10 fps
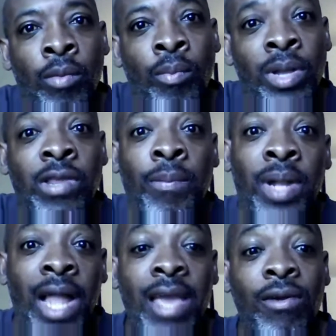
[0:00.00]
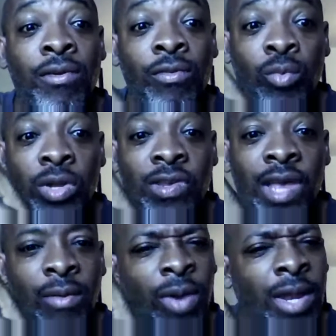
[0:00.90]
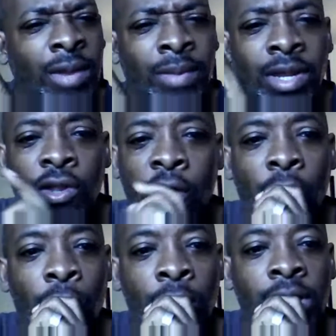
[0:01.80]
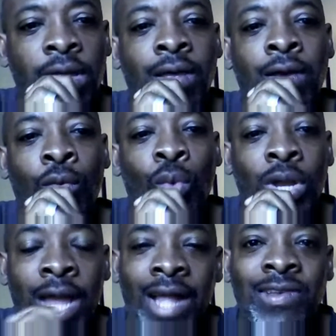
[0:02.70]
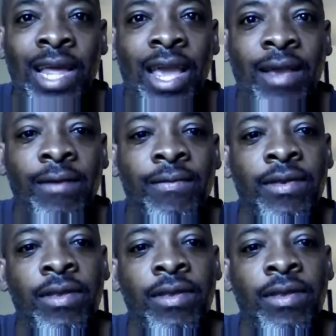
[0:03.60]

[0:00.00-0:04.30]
But the players would say, wait a minute, no, we're not slaves,